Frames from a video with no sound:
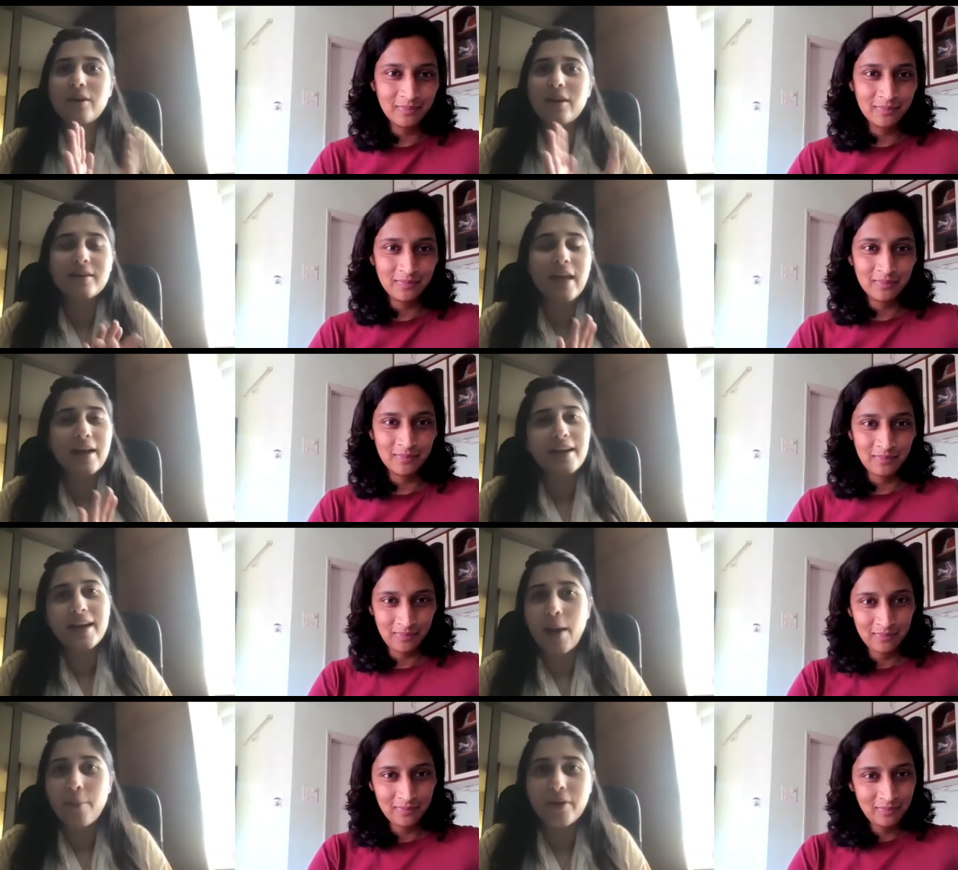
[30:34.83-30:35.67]
Speaker 1: like
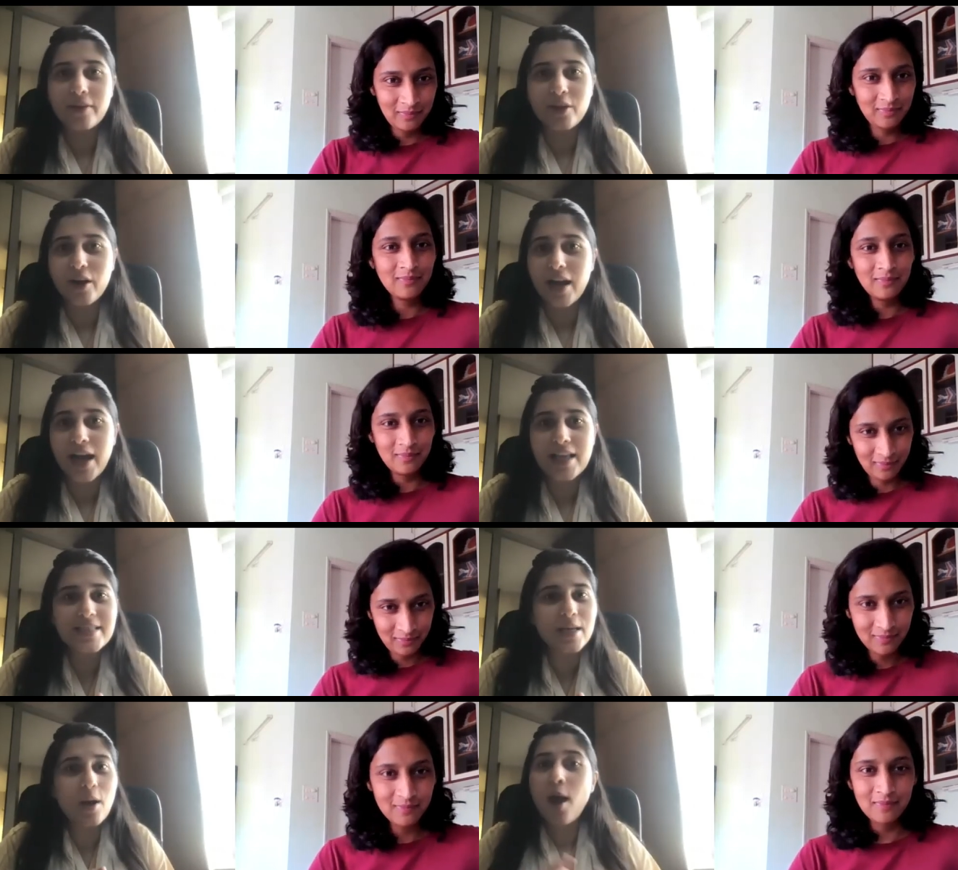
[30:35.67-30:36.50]
clapping their
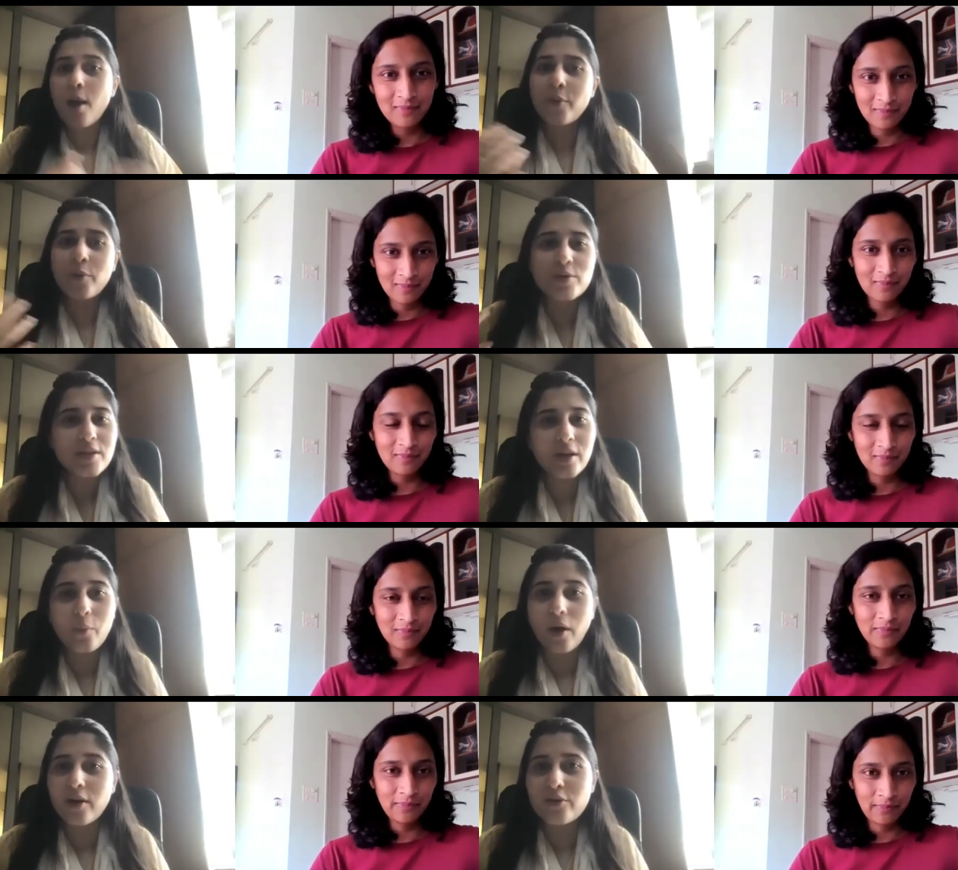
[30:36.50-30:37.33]
hands and
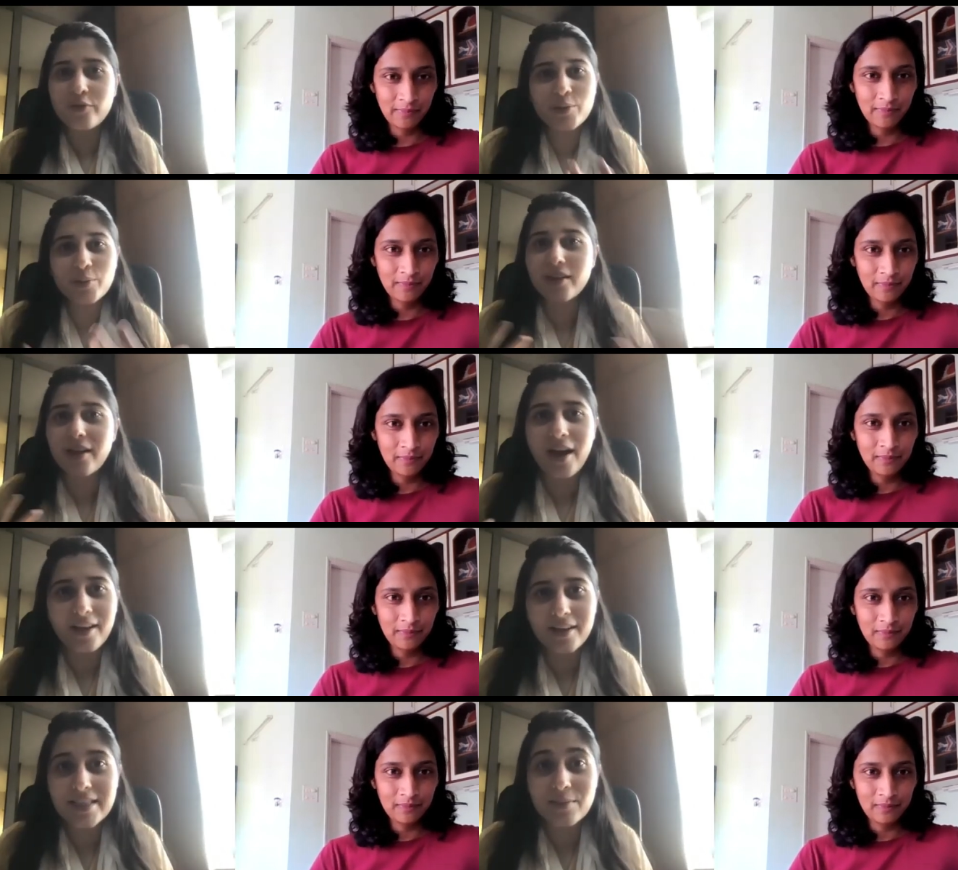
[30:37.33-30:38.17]
posting wonderful twitter
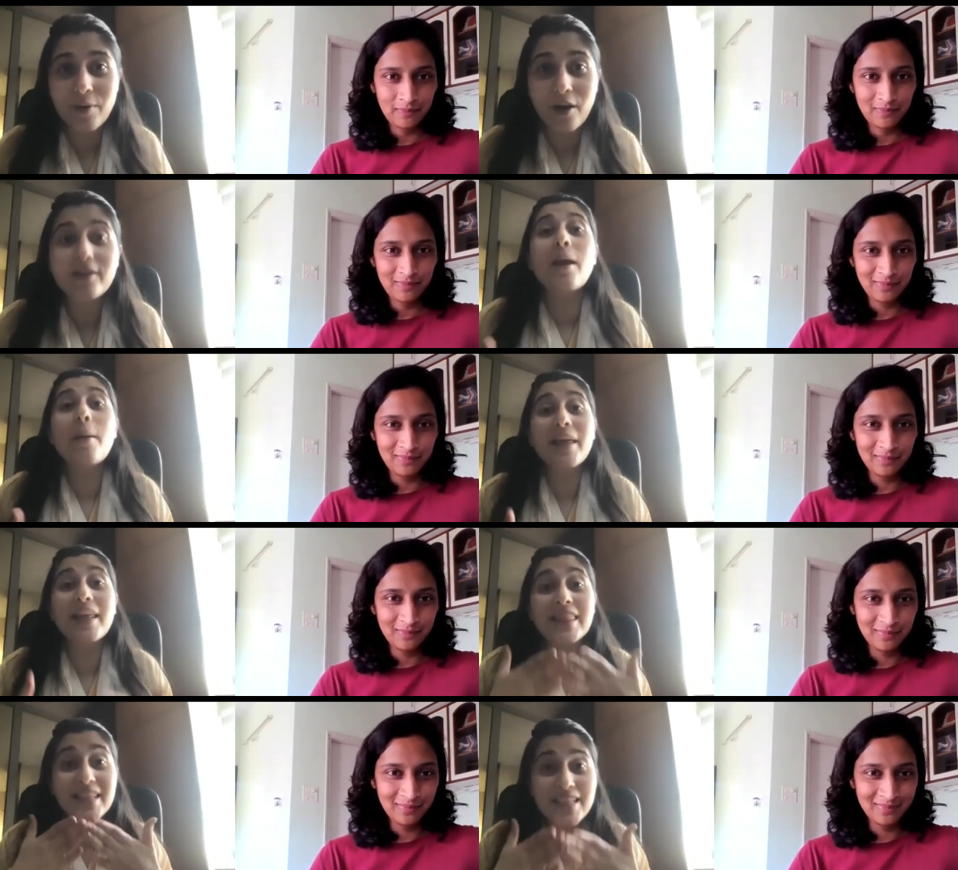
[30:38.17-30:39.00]
accolades about her and i'm
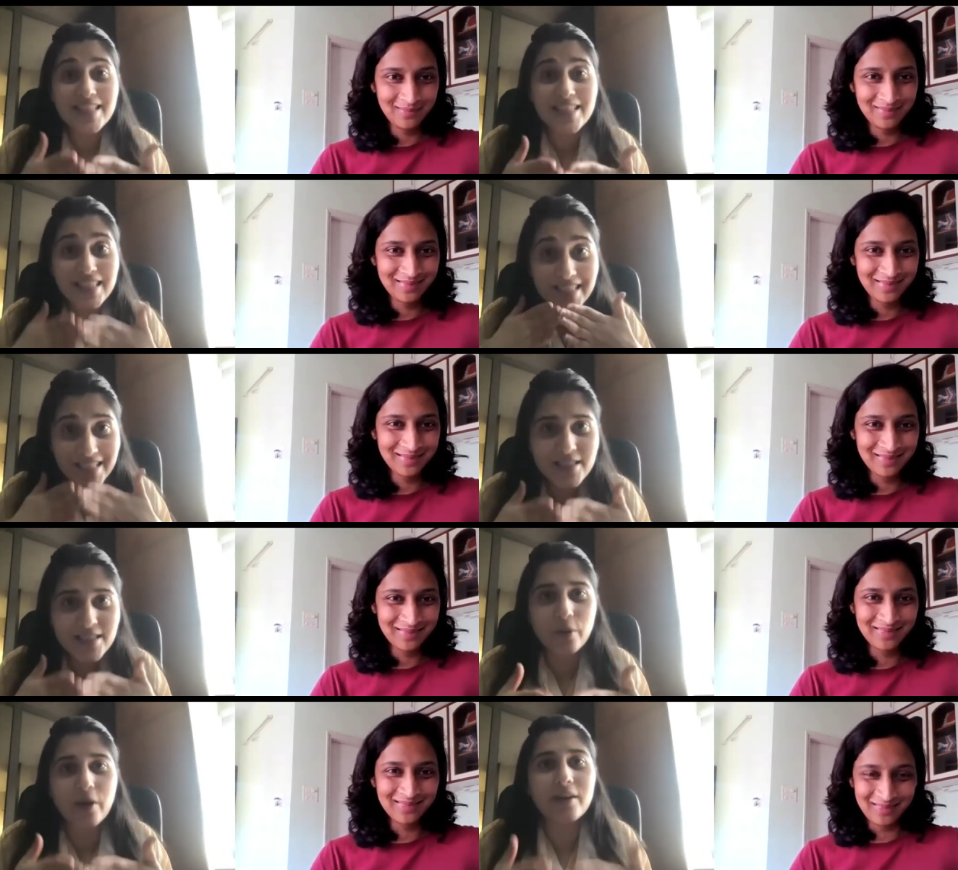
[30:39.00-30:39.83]
like this this
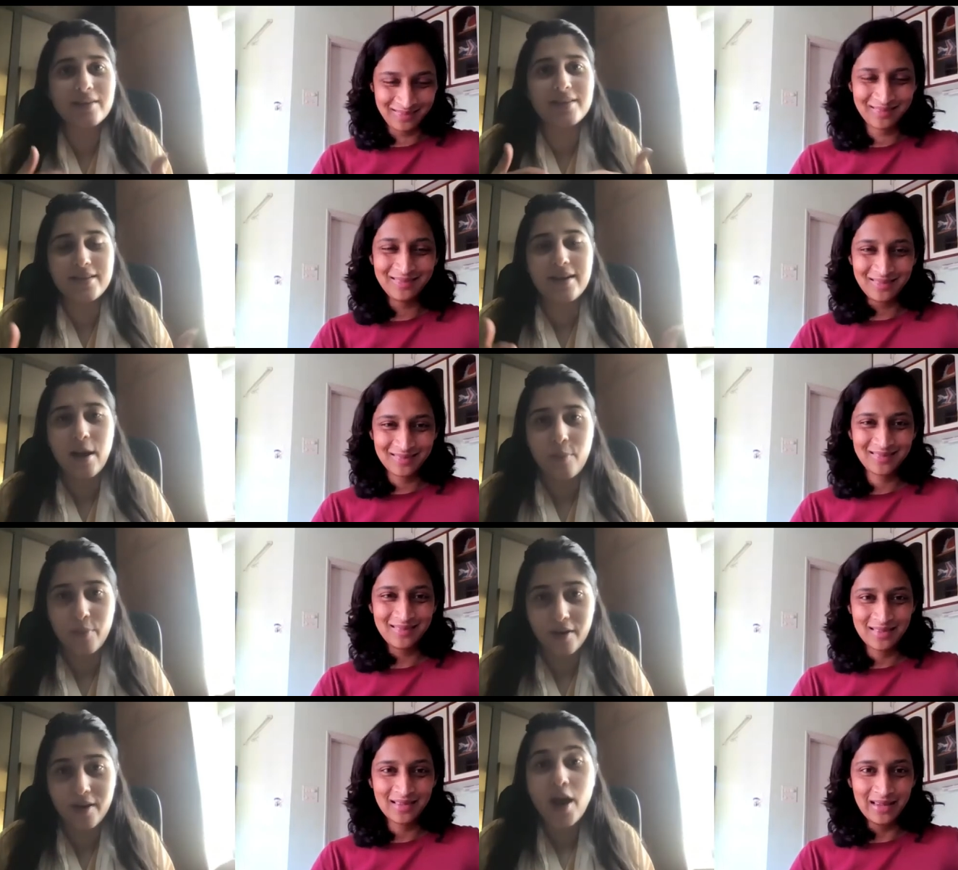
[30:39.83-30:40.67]
is what needs to
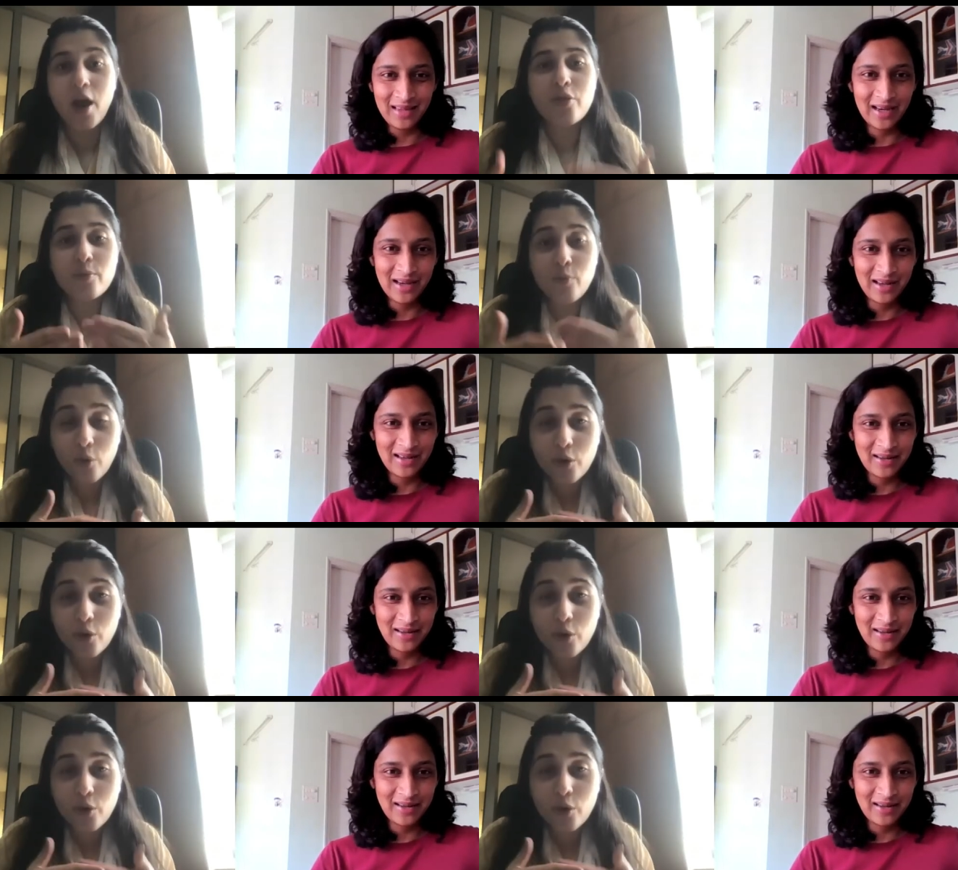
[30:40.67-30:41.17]
happen the yeah.